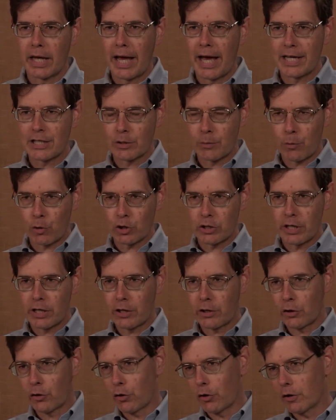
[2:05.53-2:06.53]
has a
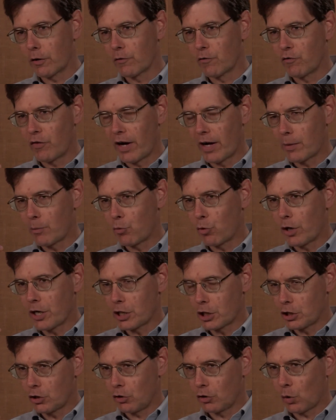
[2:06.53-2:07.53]
particular
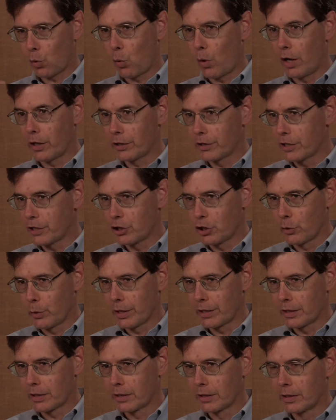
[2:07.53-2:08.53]
vibrational quality to
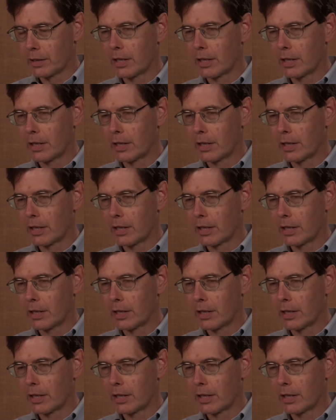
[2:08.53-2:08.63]
it